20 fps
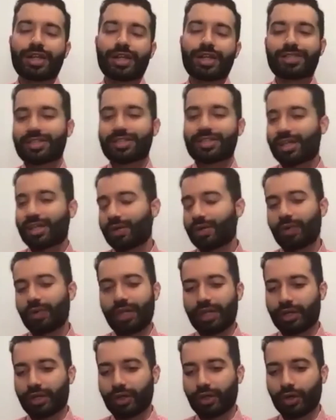let's say
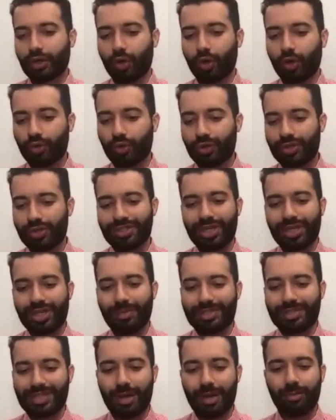we go through the
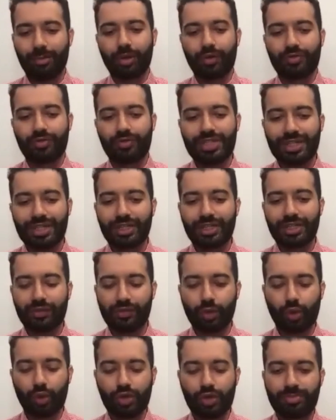same example of CT
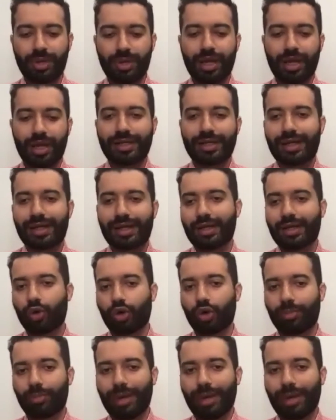of lower spine and
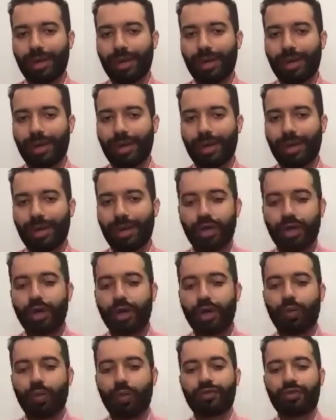lower back pain.
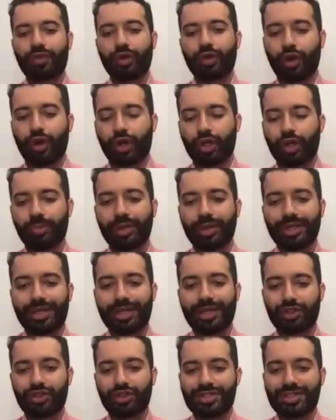What if your
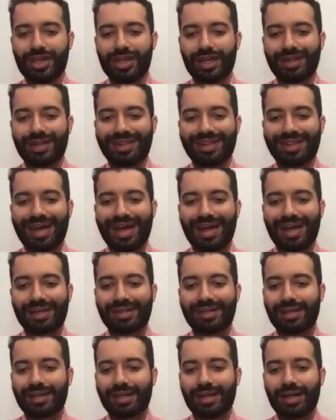documentation said
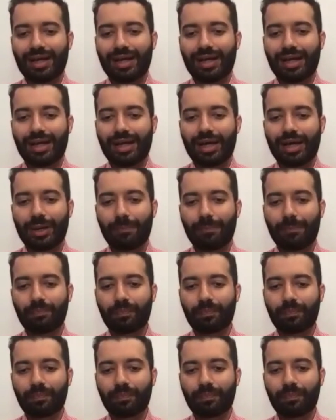that
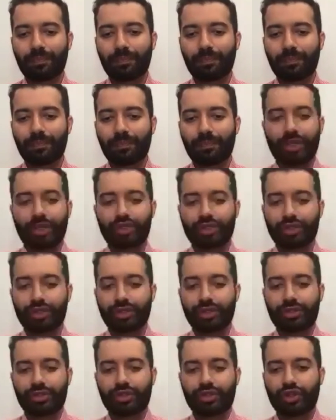the
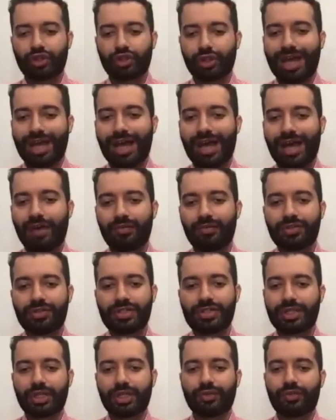patient should have
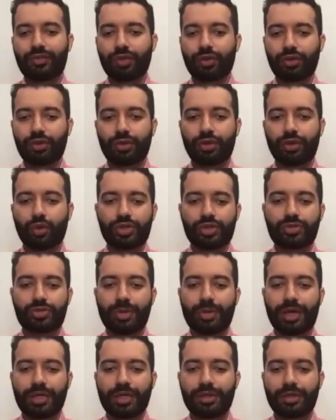CT of lower
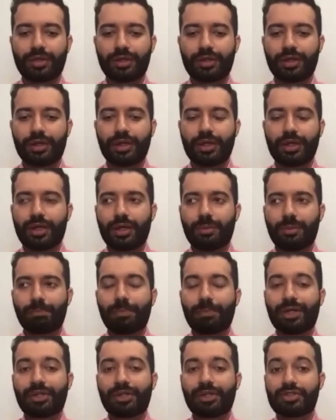spine,
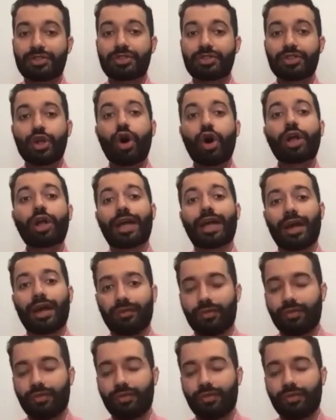but does not have